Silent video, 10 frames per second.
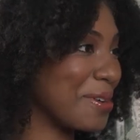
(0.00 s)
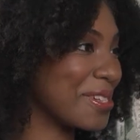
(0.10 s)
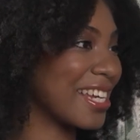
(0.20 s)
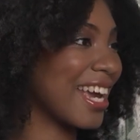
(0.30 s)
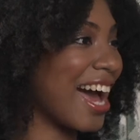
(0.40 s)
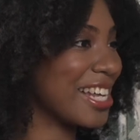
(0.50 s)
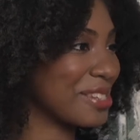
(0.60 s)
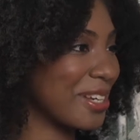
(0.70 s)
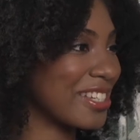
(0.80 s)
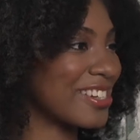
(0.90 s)
posting
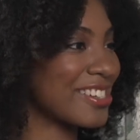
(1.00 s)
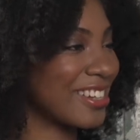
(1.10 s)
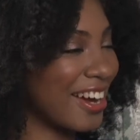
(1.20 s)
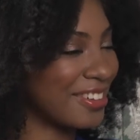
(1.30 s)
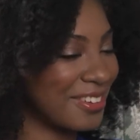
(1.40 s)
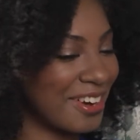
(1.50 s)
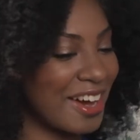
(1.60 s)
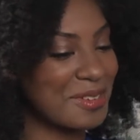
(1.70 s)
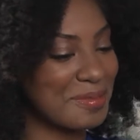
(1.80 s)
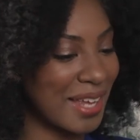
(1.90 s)
as much. There's a lot going
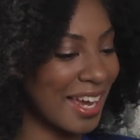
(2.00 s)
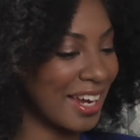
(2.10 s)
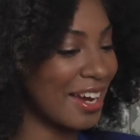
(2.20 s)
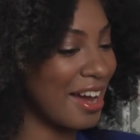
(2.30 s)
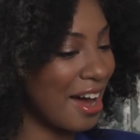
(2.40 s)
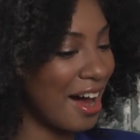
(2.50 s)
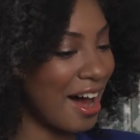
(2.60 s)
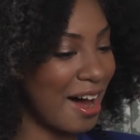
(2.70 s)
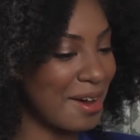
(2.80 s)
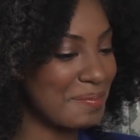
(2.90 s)
on with planning,
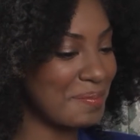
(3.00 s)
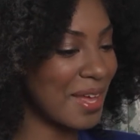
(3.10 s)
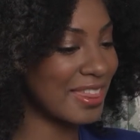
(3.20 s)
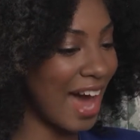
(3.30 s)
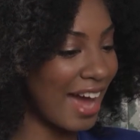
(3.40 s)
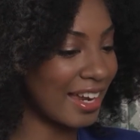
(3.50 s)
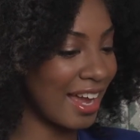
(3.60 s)
but that,